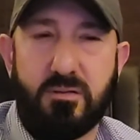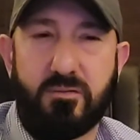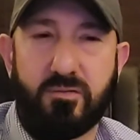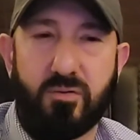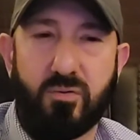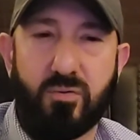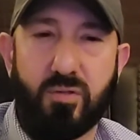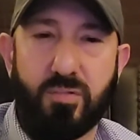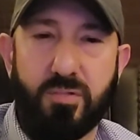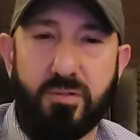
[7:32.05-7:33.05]
So
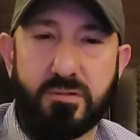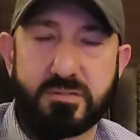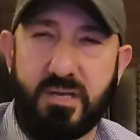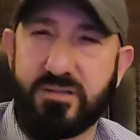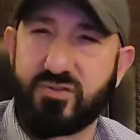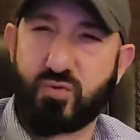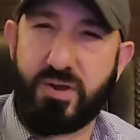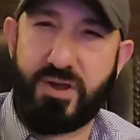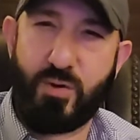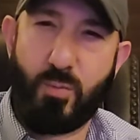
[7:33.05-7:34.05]
the Lasantas
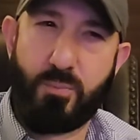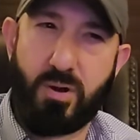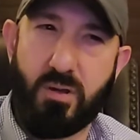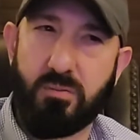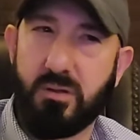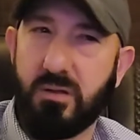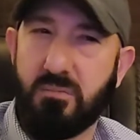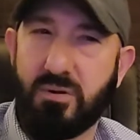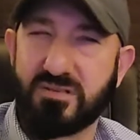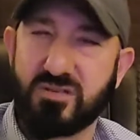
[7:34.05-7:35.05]
right now are
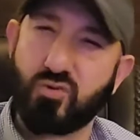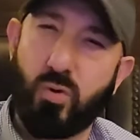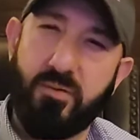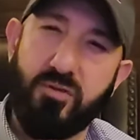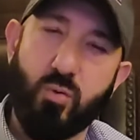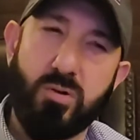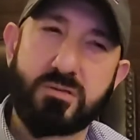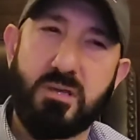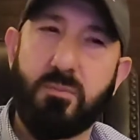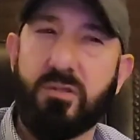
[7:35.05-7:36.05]
probably, but it's a 12-year
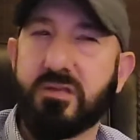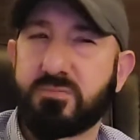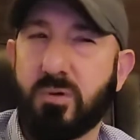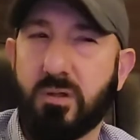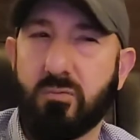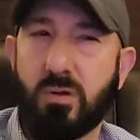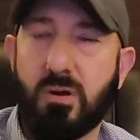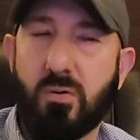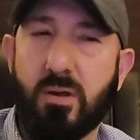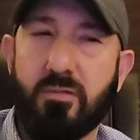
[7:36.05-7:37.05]
whiskey, but that's probably
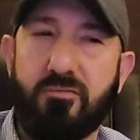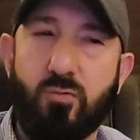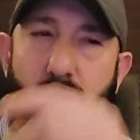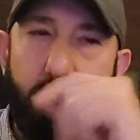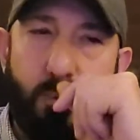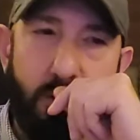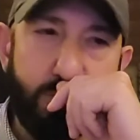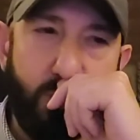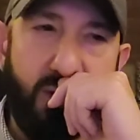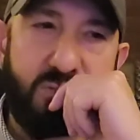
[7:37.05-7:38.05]
running around the 40
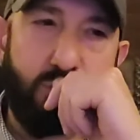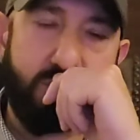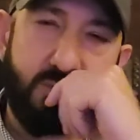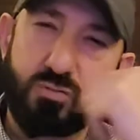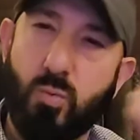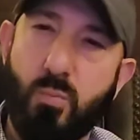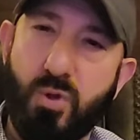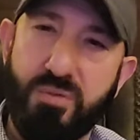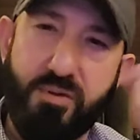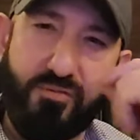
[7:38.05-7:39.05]
price range, whereas this one would
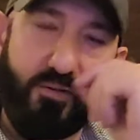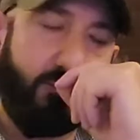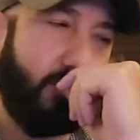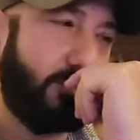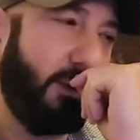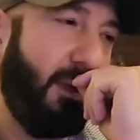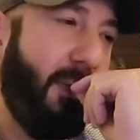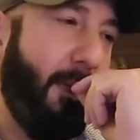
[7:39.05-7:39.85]
probably be 50s.